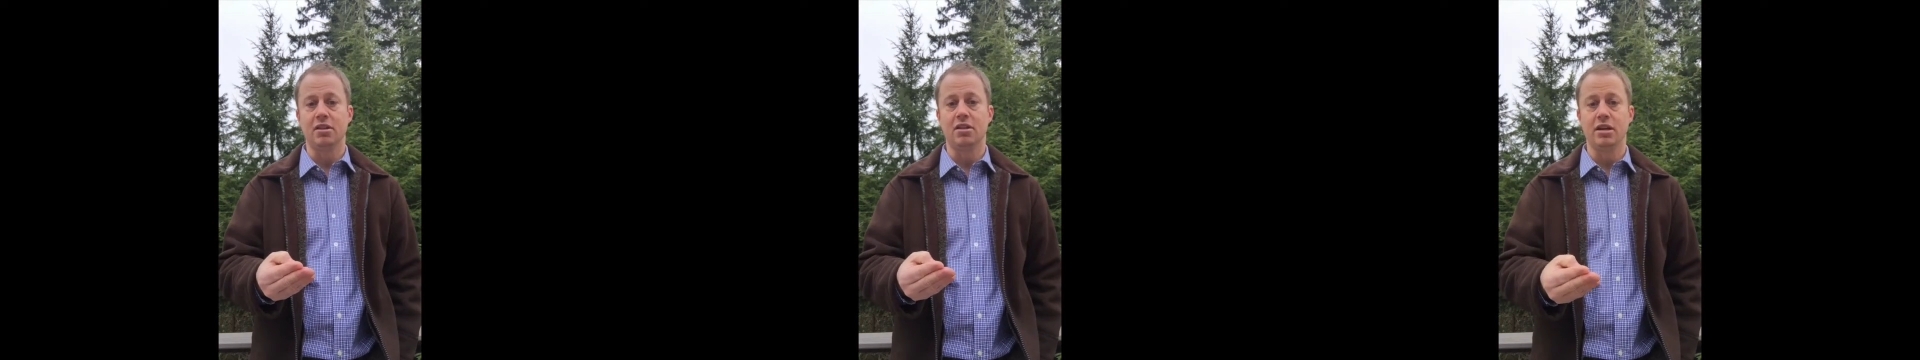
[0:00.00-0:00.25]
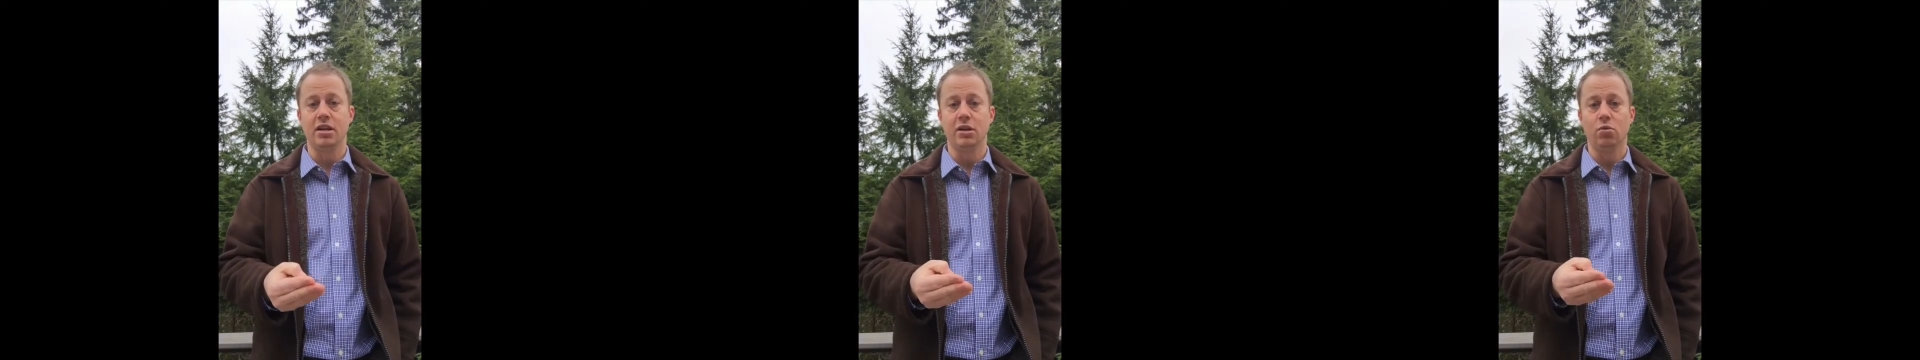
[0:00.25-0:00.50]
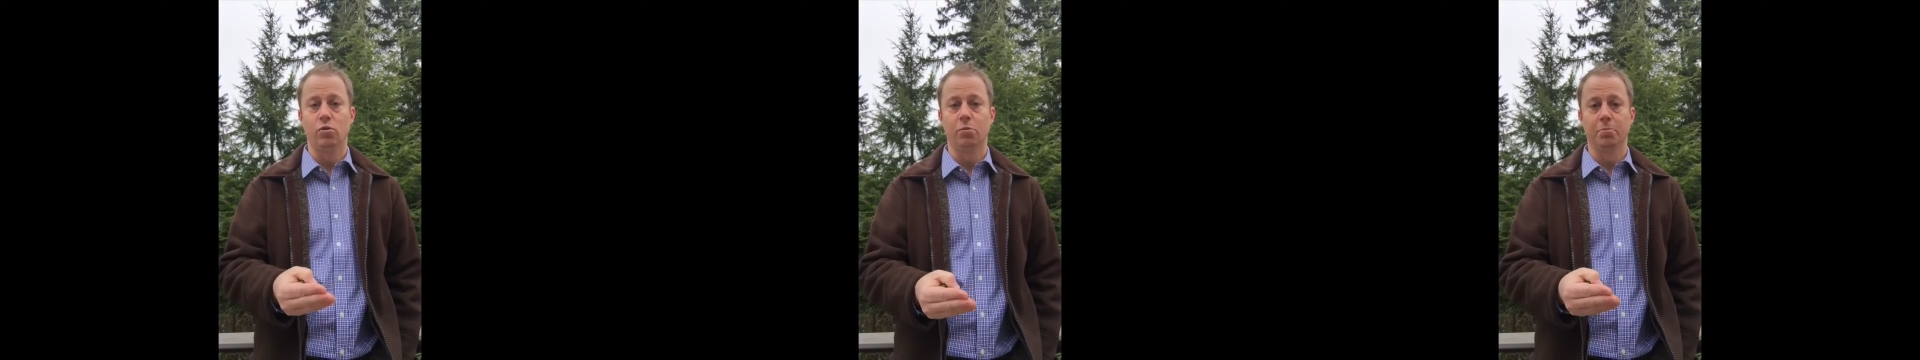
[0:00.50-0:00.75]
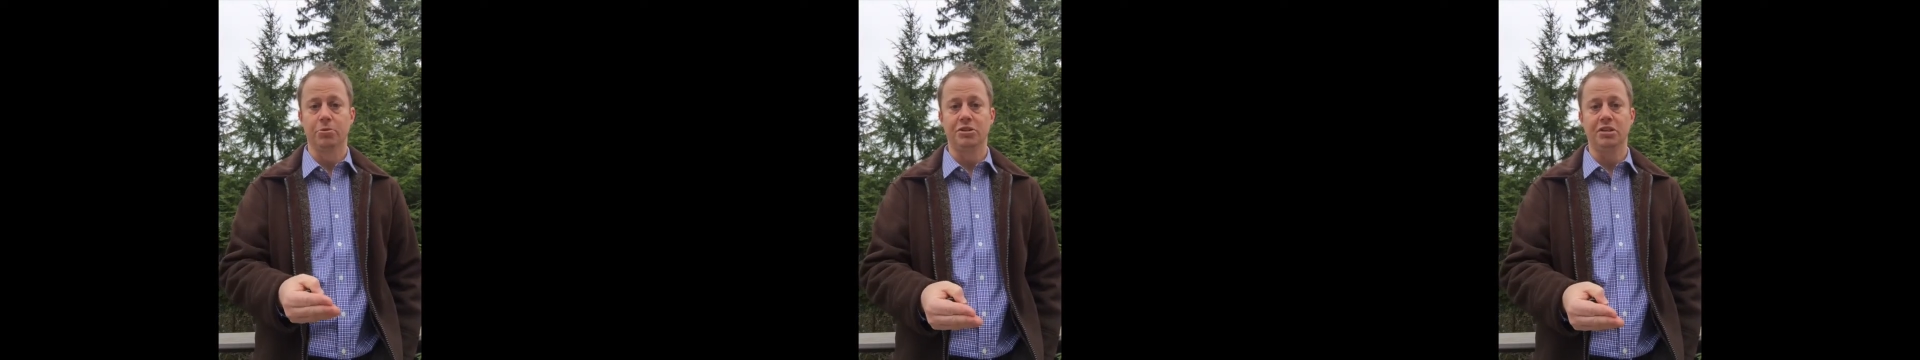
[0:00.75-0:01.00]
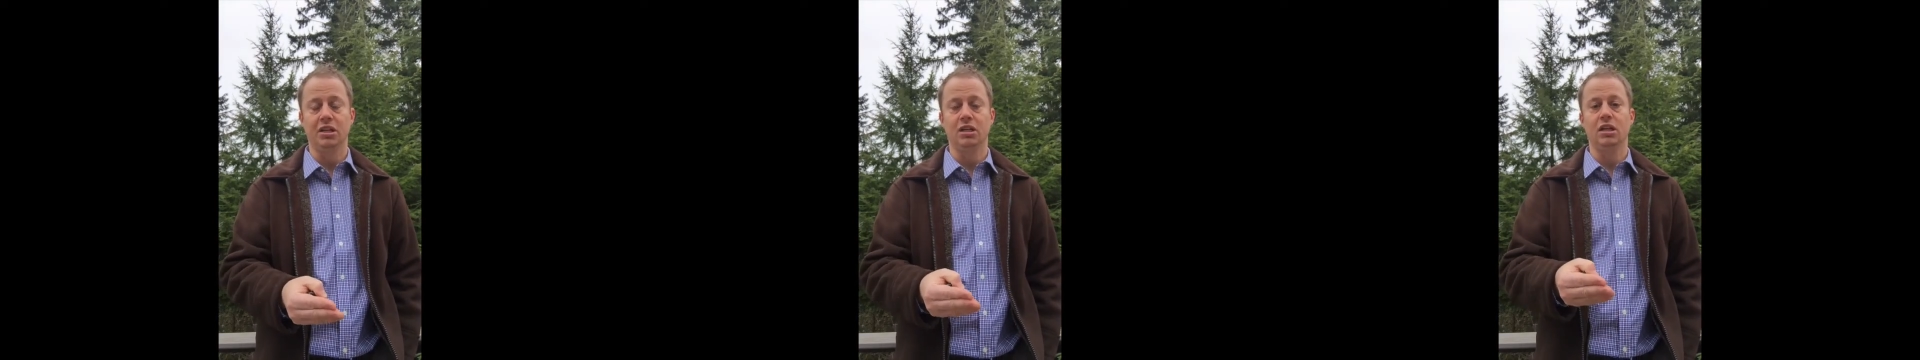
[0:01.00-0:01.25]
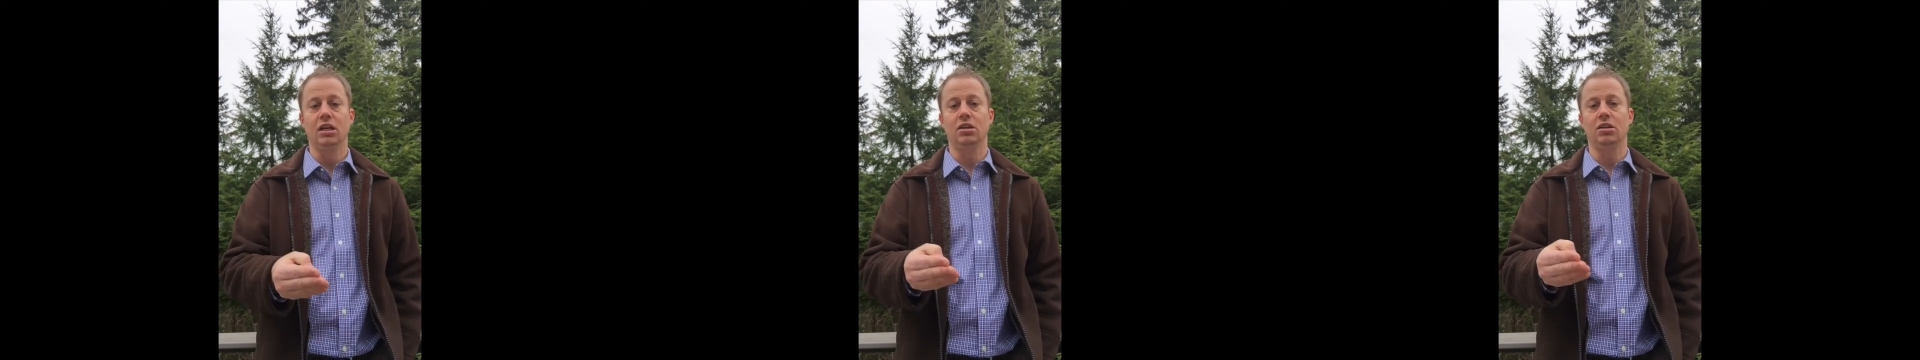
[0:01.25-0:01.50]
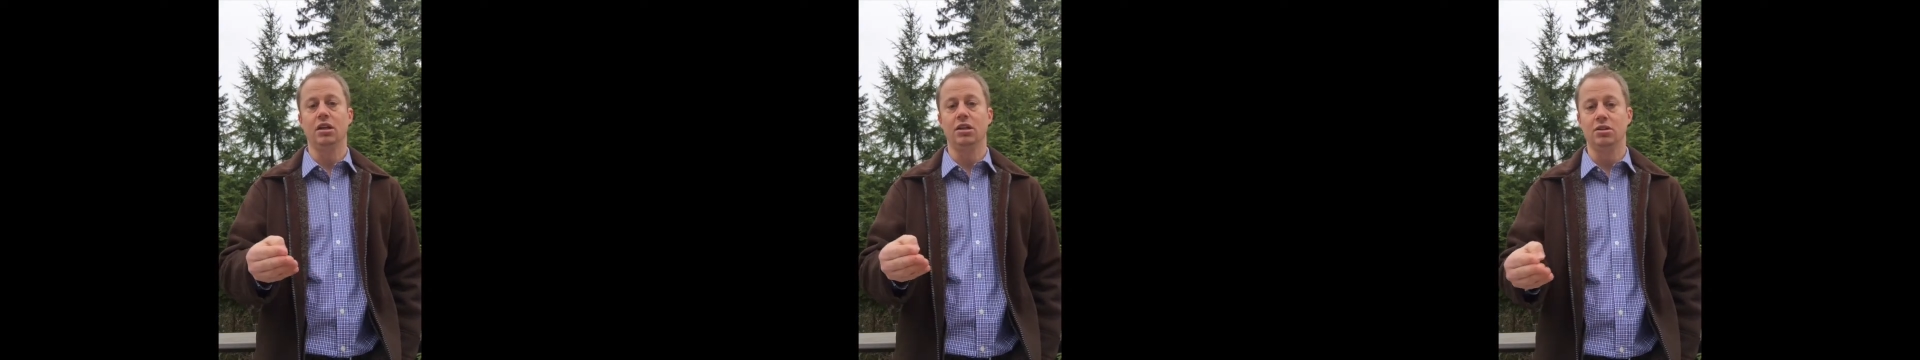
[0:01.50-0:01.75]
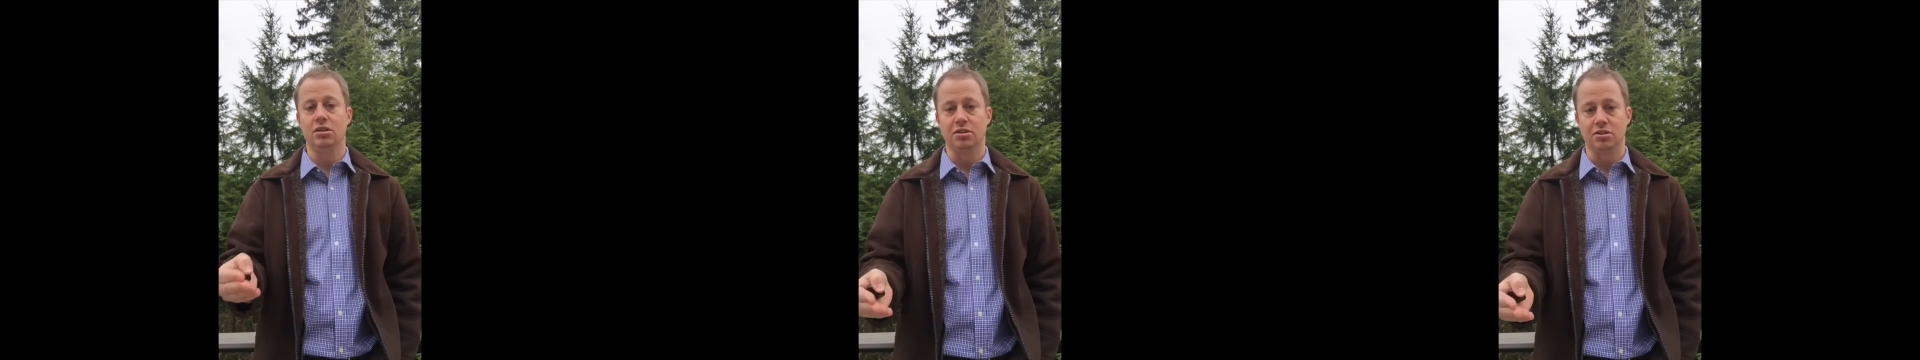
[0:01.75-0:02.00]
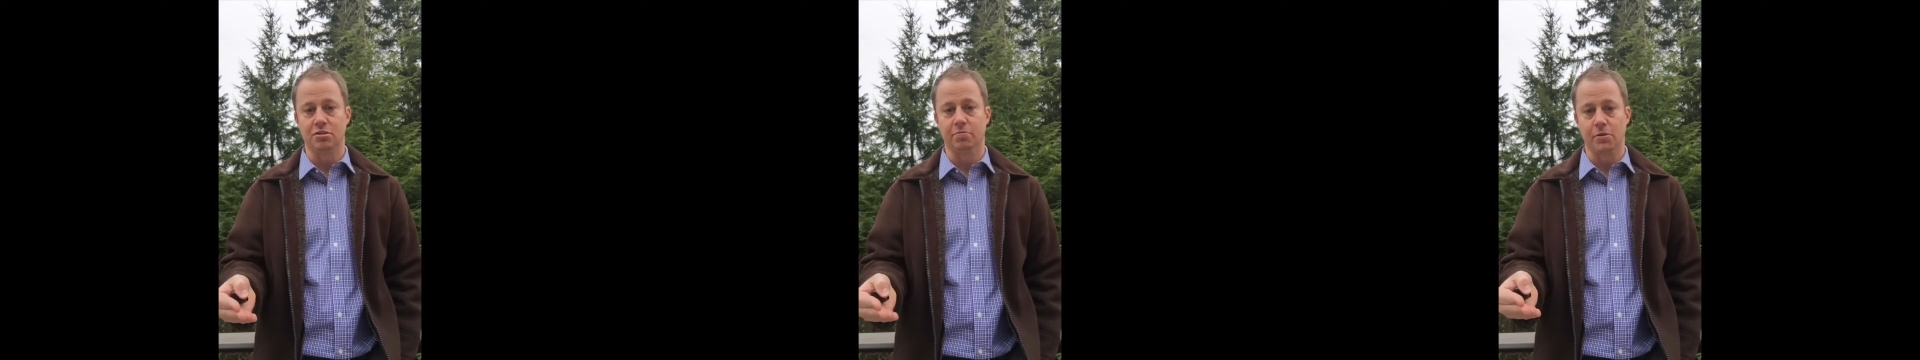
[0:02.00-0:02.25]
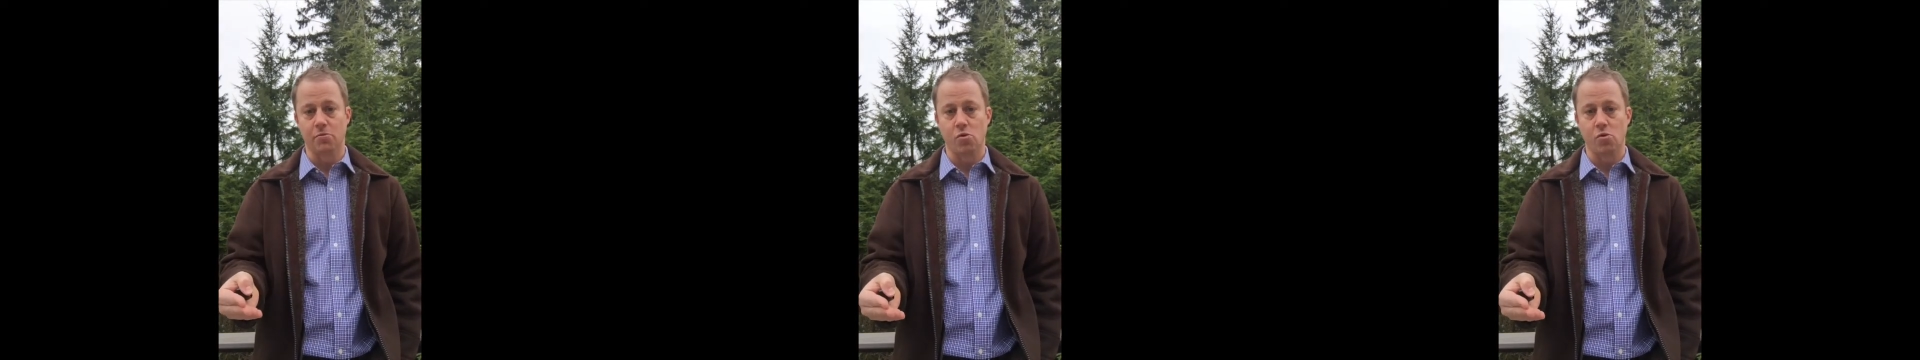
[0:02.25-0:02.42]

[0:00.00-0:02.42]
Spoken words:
then it will proceed into the Supreme